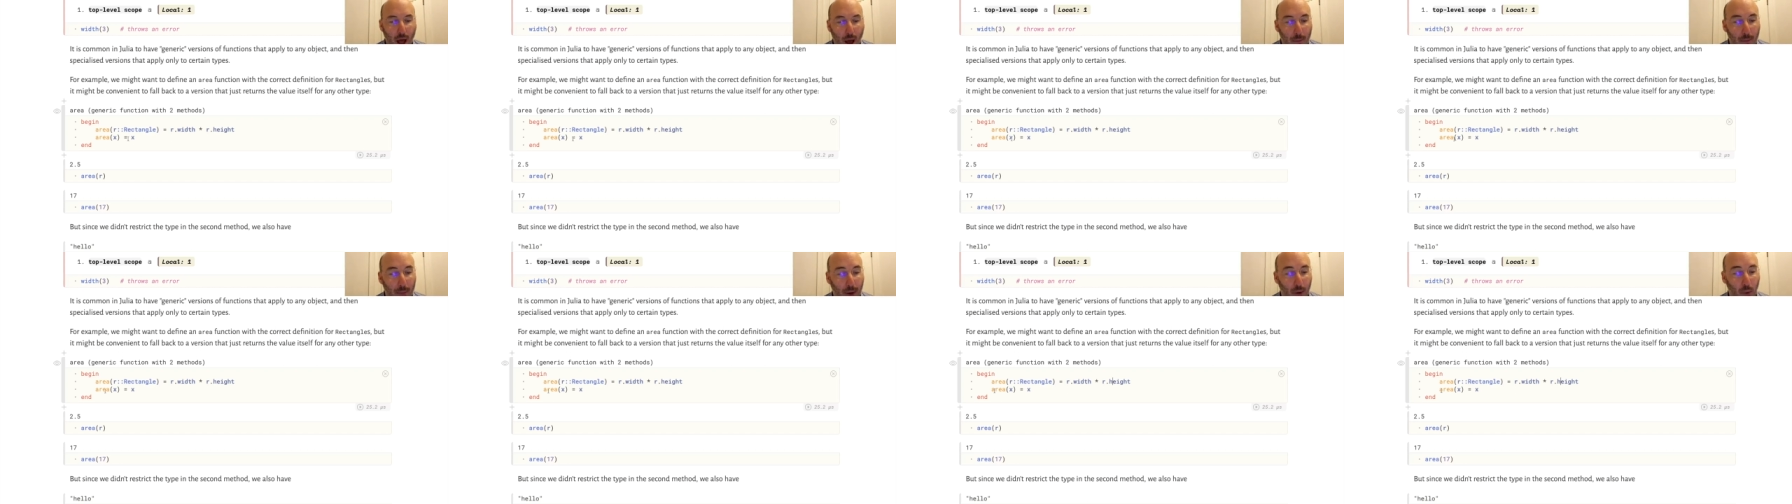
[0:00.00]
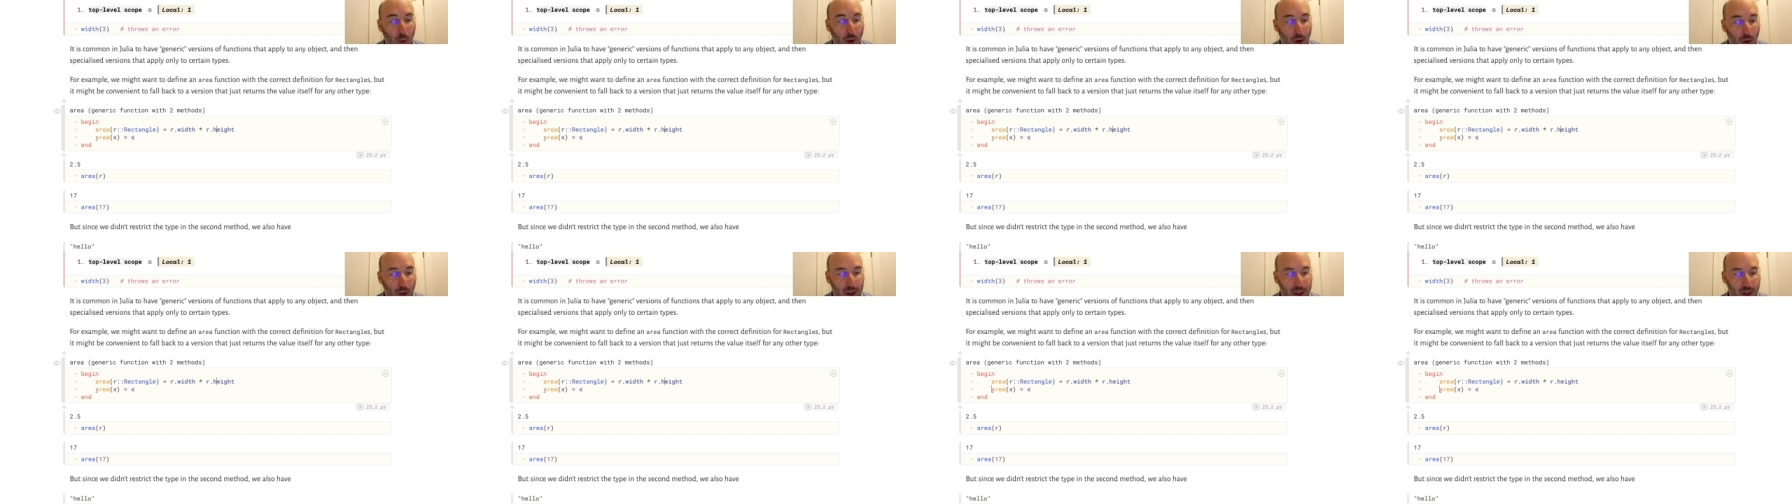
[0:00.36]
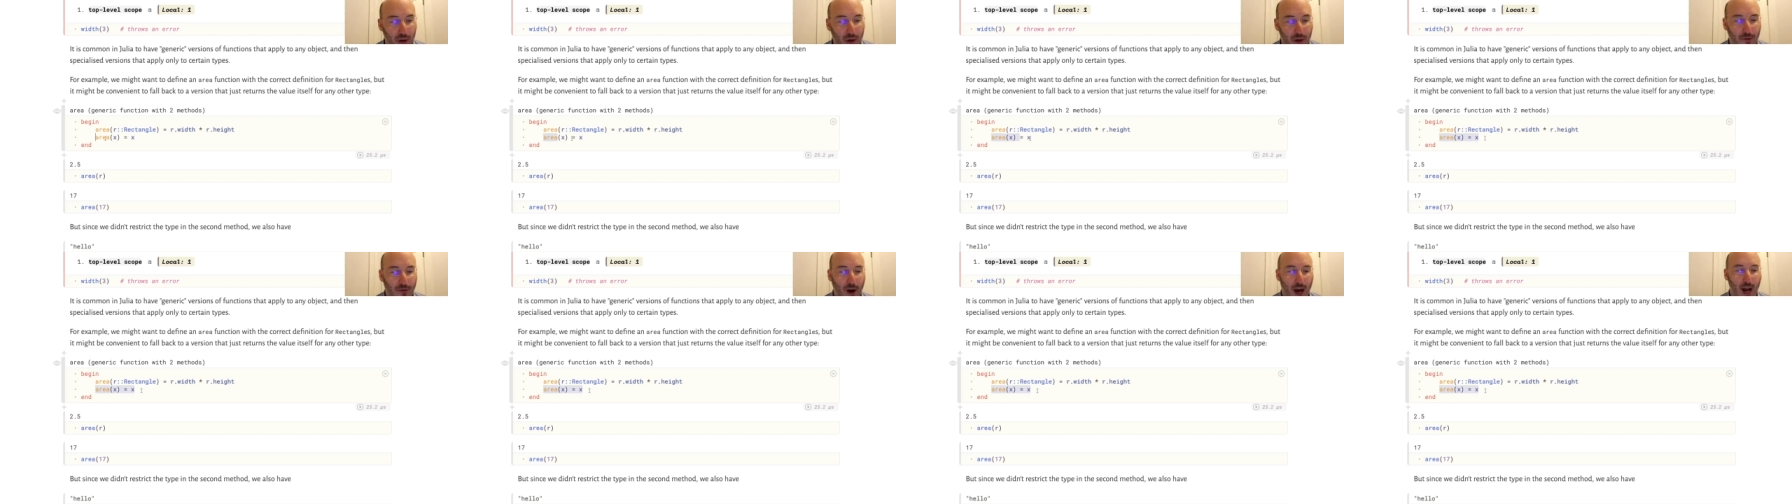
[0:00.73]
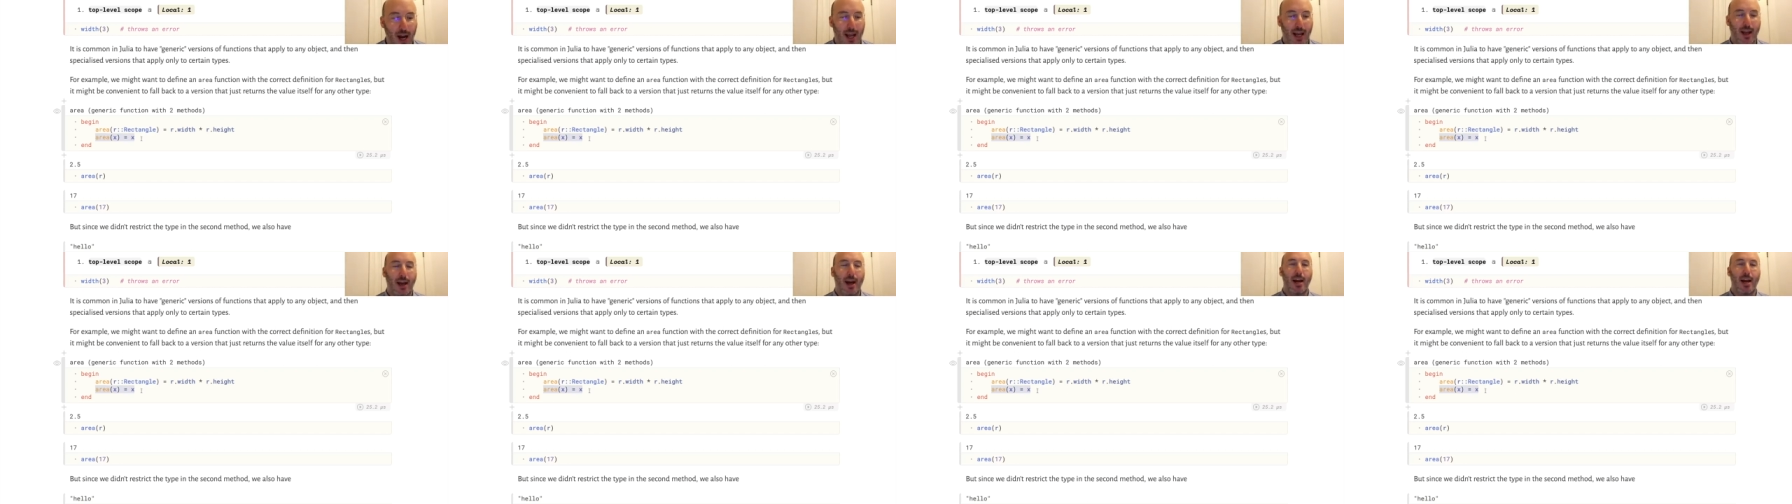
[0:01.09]
But we're also
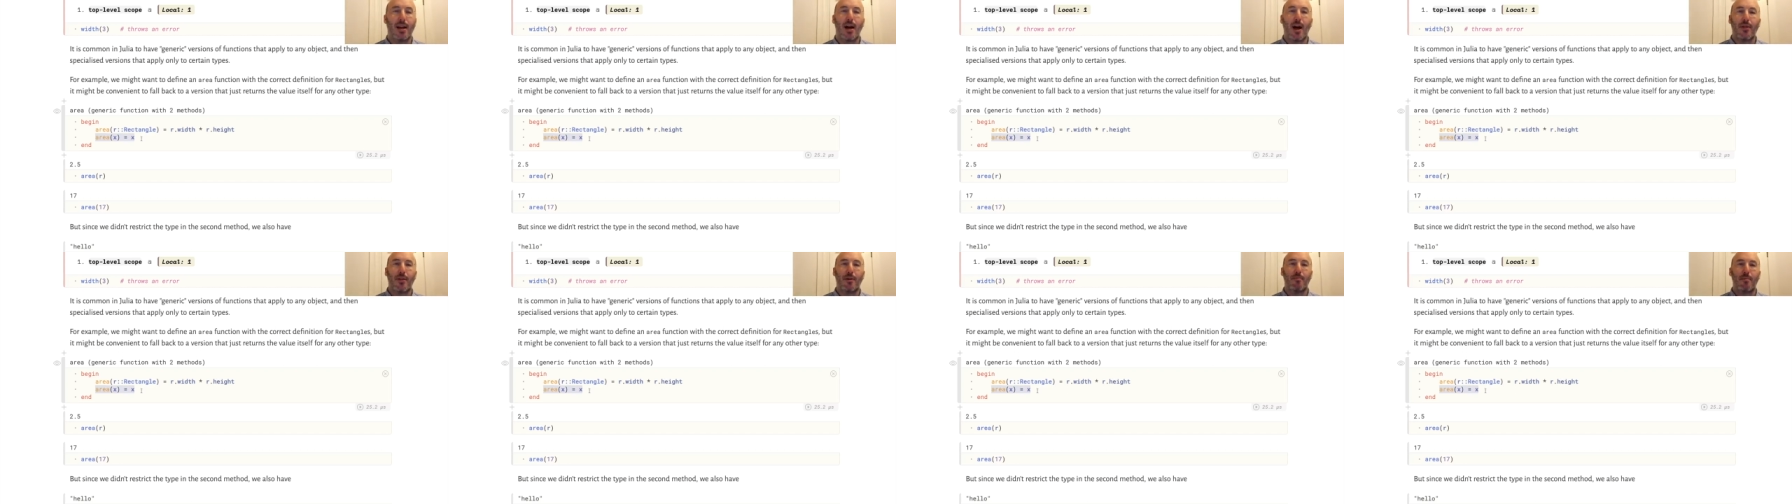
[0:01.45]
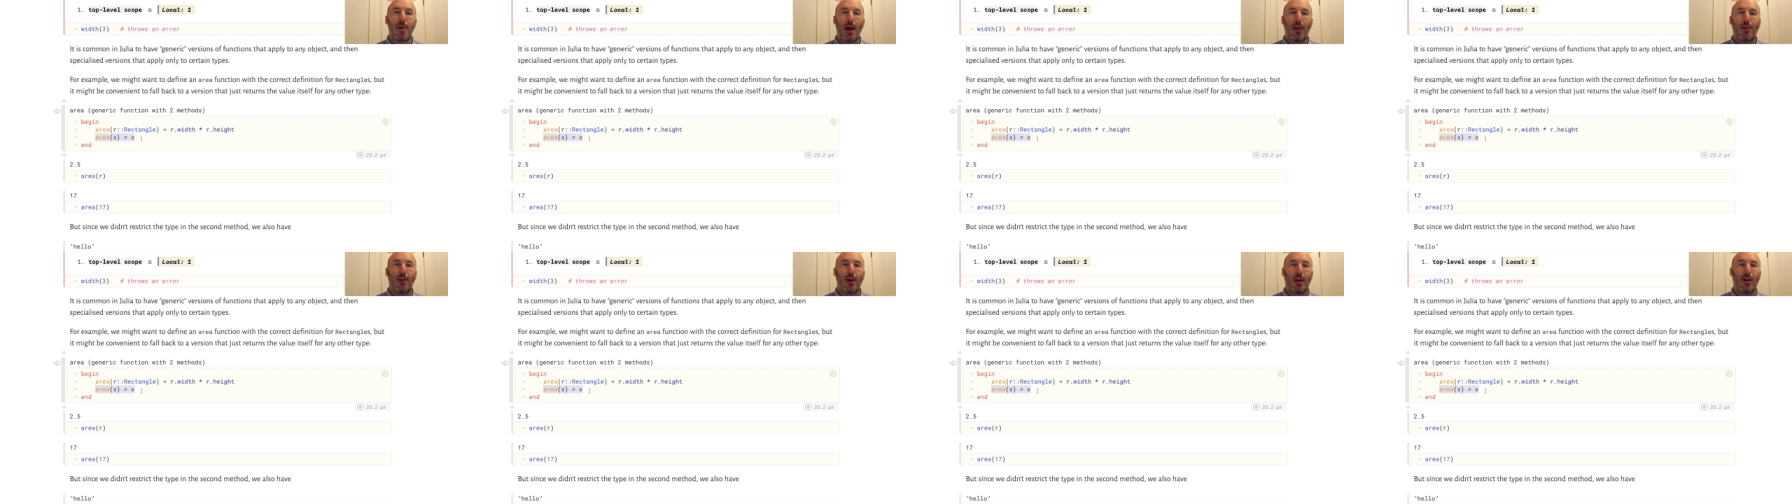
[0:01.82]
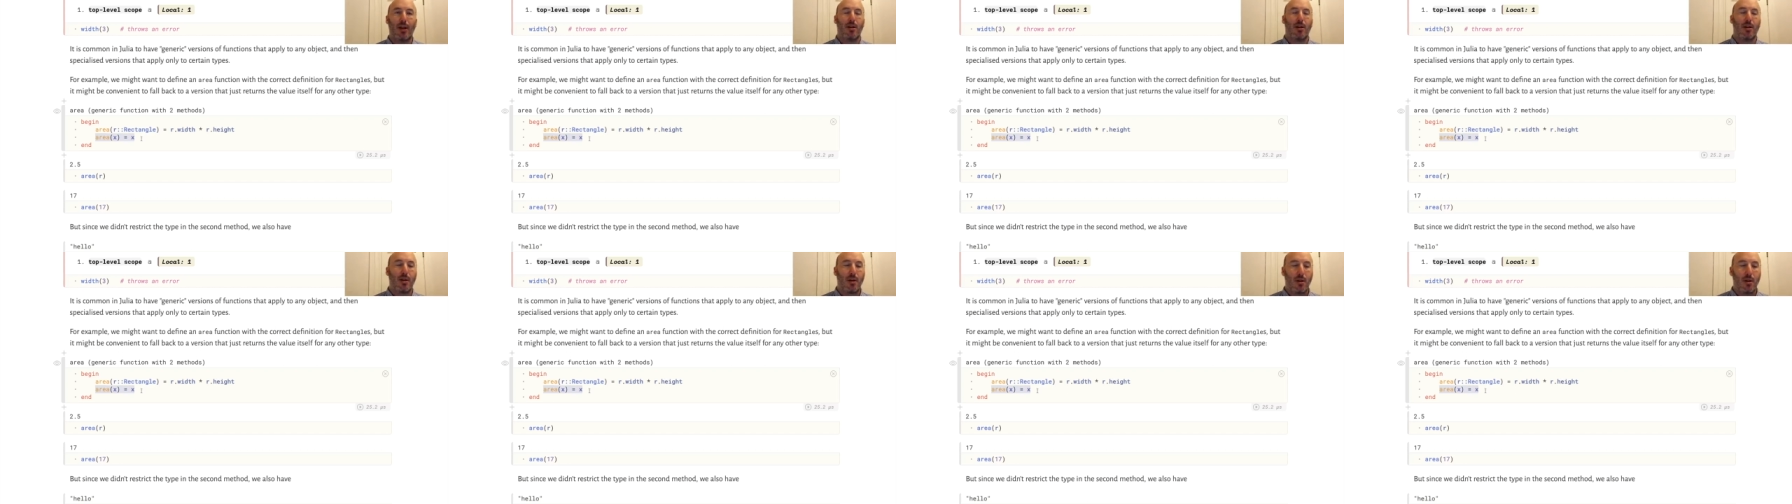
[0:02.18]
defining another method